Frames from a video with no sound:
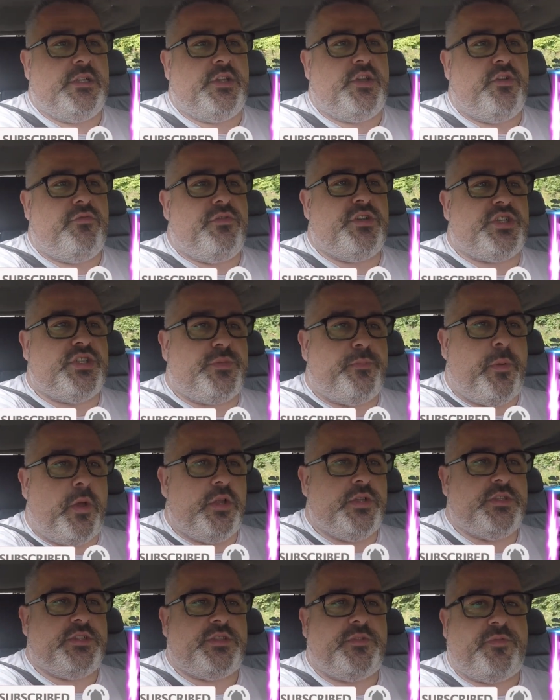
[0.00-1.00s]
the
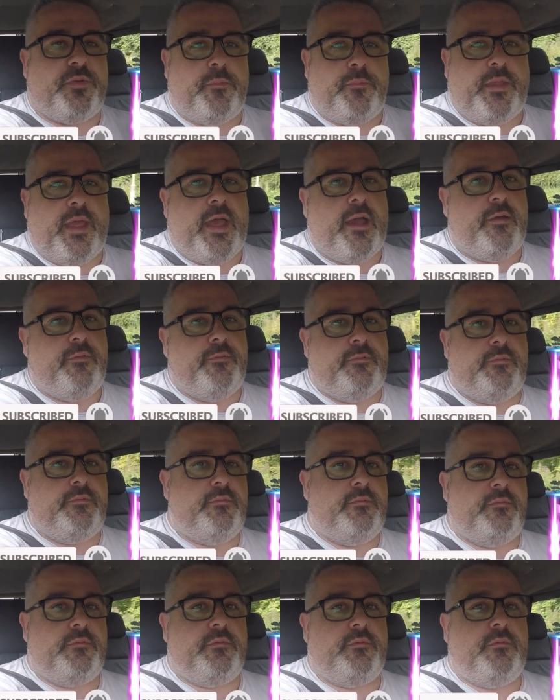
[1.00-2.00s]
response from that
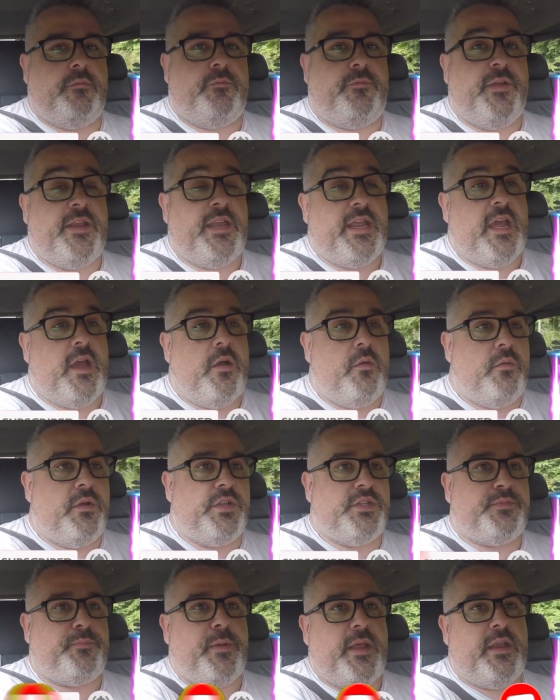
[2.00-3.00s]
video
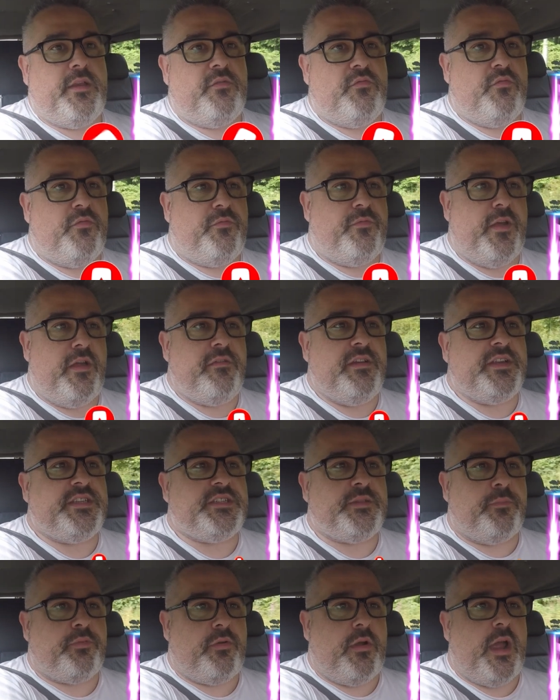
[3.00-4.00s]
has been very
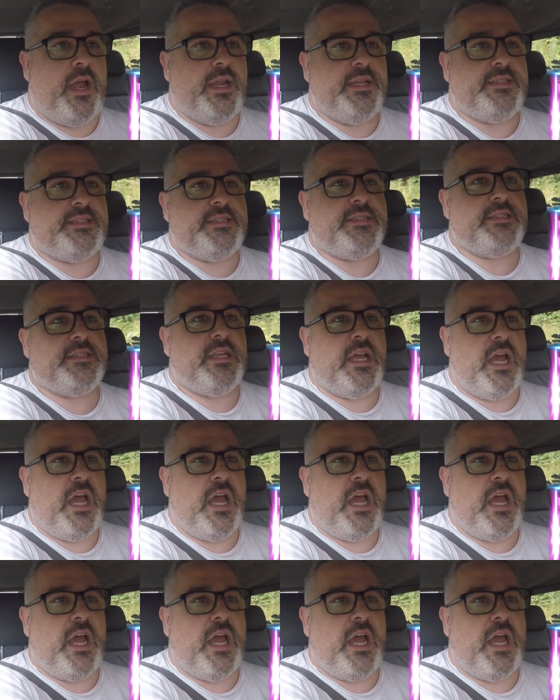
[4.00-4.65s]
surprising.